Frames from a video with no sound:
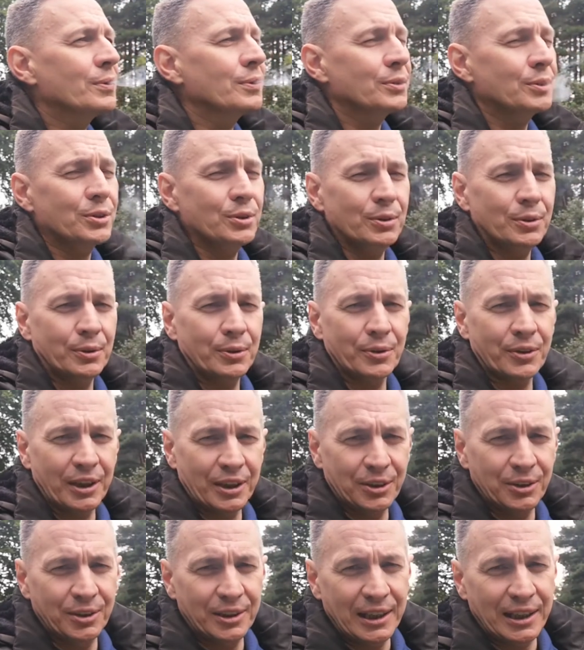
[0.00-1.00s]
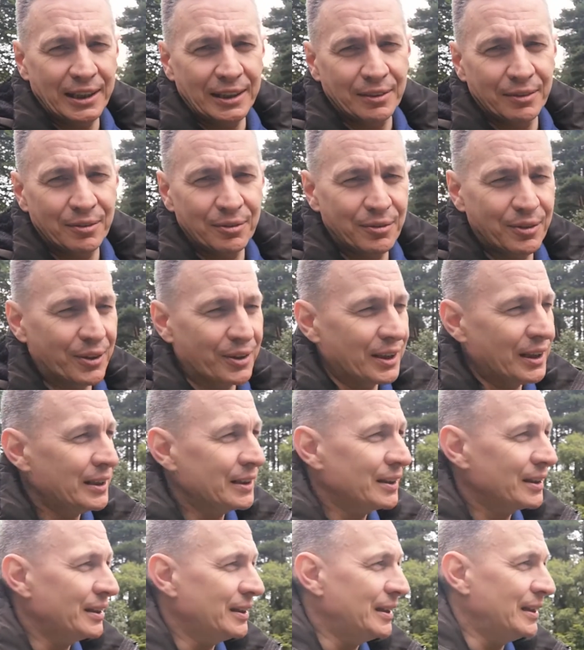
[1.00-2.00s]
So thank you, Dan, for
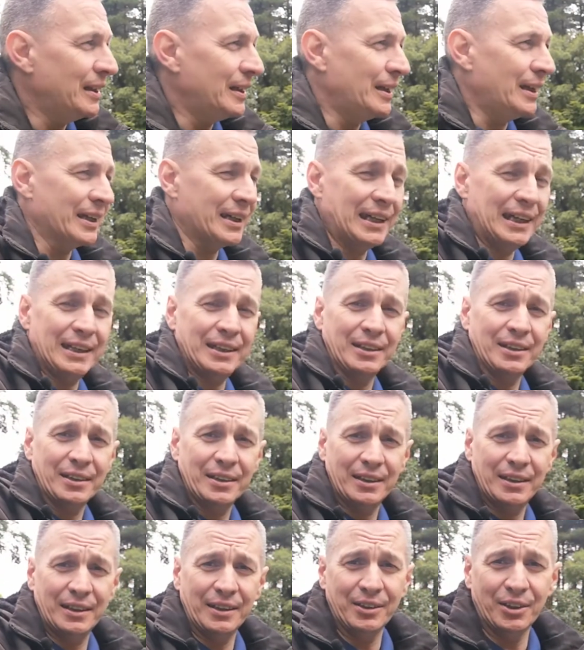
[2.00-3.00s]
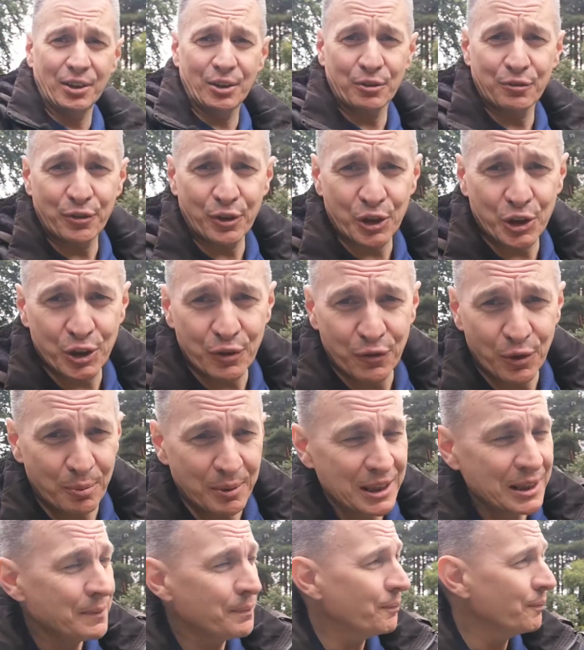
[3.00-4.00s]
that. Again, another first for
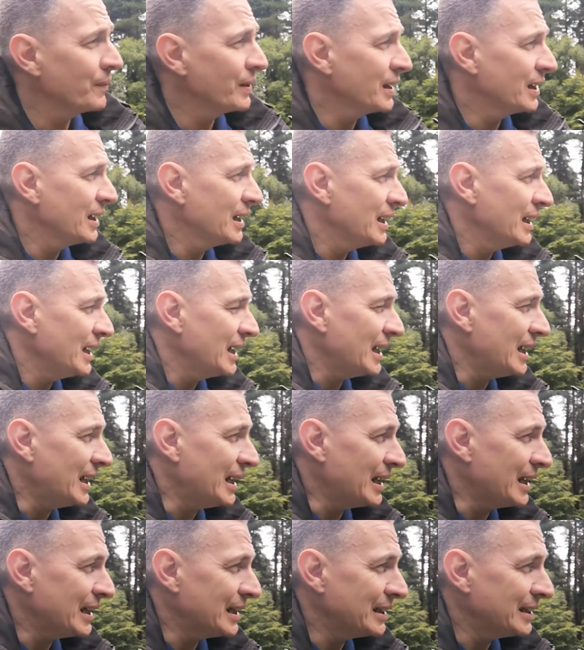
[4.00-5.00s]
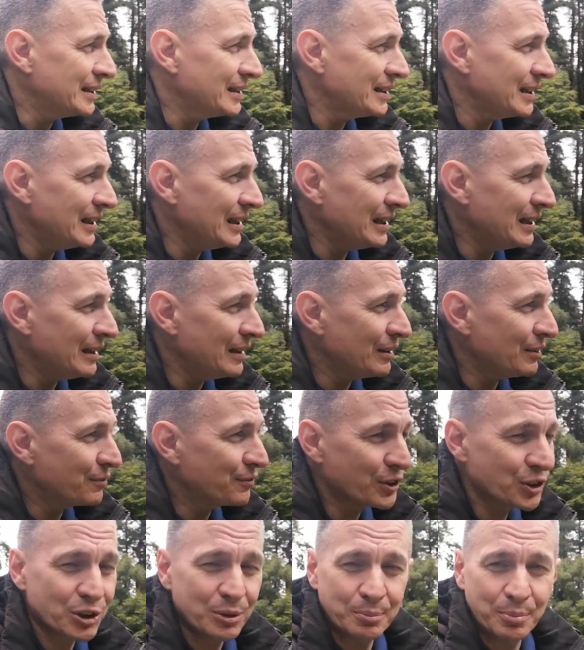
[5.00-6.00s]
me. And
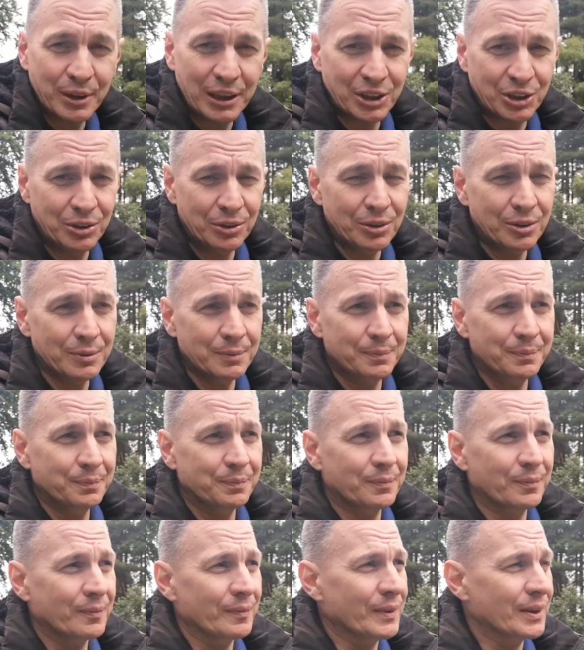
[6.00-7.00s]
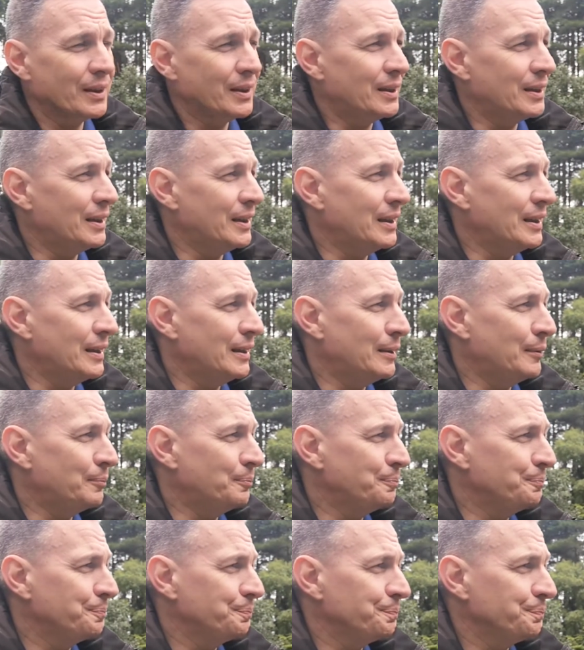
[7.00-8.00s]
first impressions. When